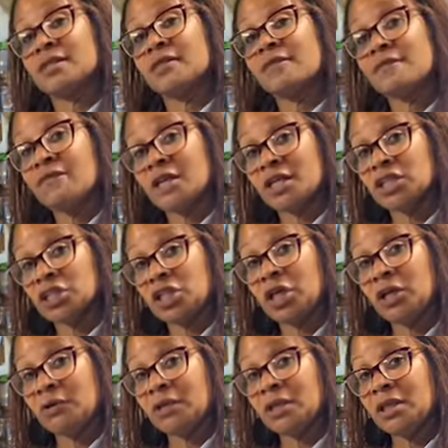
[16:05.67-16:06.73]

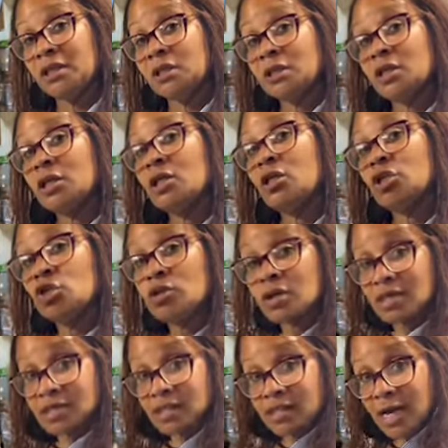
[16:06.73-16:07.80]
vegetarian, you can
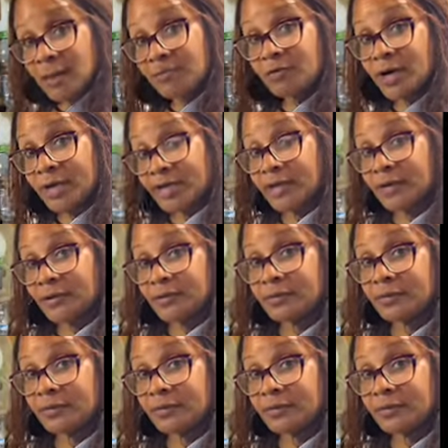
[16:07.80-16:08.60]
stop right here.